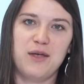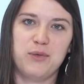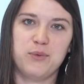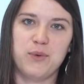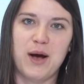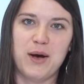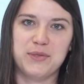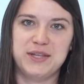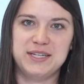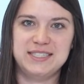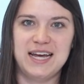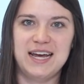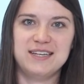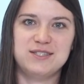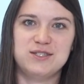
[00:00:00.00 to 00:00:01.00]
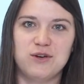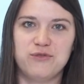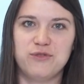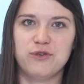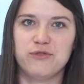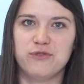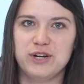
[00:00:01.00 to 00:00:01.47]
throughout the day. So
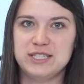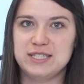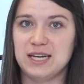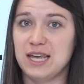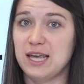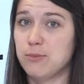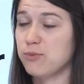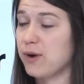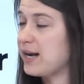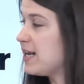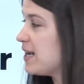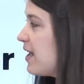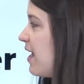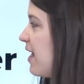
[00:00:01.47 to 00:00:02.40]
feel free to keep writing.